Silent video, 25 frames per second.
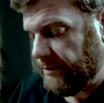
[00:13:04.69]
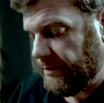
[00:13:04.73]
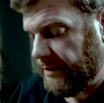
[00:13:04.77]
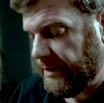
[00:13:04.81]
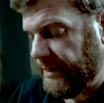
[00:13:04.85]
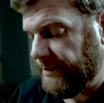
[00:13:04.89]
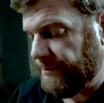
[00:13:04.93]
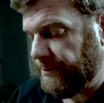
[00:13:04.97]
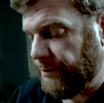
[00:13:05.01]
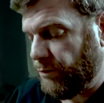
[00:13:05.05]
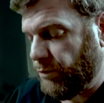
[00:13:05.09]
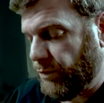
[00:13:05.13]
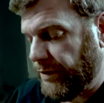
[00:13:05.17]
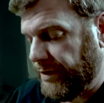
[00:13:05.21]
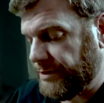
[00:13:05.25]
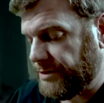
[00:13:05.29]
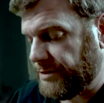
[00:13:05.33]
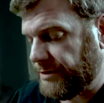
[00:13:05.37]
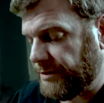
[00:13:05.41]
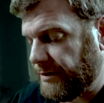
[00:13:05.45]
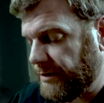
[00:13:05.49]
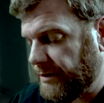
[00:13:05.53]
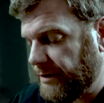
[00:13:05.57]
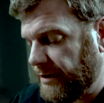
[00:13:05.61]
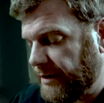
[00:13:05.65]
Even
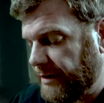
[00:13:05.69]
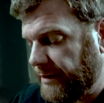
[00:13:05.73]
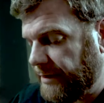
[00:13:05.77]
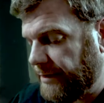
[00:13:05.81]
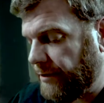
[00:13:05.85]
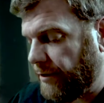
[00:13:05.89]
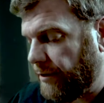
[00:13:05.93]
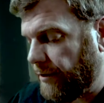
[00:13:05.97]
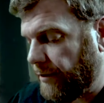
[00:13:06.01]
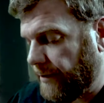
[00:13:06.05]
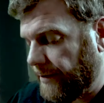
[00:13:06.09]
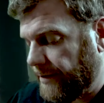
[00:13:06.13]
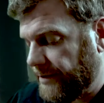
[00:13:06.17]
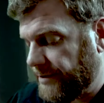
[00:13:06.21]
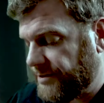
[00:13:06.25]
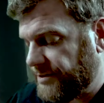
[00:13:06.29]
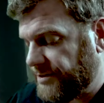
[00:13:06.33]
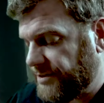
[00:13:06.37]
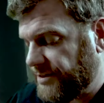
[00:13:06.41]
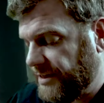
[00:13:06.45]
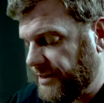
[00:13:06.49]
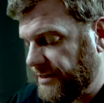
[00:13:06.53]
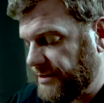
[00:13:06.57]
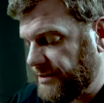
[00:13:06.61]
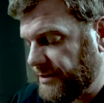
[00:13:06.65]
winter, the hardest
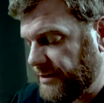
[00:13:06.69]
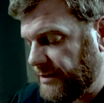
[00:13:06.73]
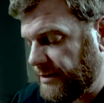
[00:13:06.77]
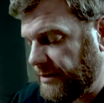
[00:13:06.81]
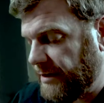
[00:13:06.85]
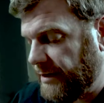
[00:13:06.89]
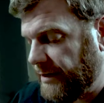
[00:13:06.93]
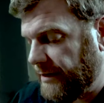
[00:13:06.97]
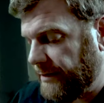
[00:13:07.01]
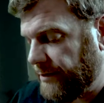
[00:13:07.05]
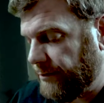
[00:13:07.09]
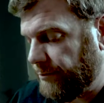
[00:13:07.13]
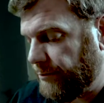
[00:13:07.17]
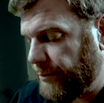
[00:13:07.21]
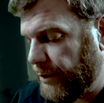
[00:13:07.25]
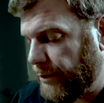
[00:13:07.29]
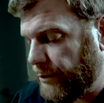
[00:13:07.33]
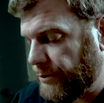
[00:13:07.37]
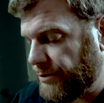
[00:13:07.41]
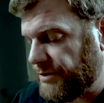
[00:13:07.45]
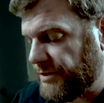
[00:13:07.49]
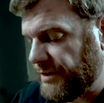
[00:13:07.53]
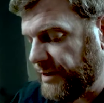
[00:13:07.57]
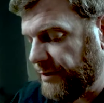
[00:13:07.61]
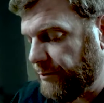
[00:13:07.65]
season, the
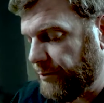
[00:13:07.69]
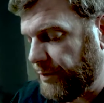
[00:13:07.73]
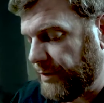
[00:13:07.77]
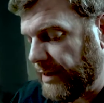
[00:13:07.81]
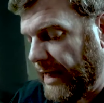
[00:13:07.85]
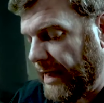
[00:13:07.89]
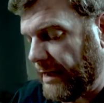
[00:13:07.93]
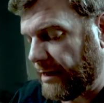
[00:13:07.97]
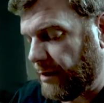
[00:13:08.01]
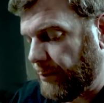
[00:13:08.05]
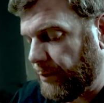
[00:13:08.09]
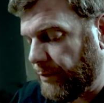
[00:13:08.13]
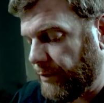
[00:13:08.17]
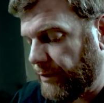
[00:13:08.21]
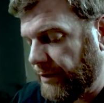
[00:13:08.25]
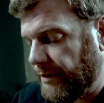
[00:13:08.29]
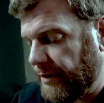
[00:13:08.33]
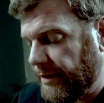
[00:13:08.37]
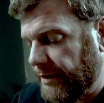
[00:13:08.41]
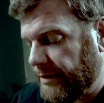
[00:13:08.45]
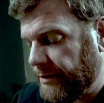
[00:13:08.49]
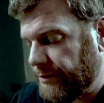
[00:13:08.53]
most implacable,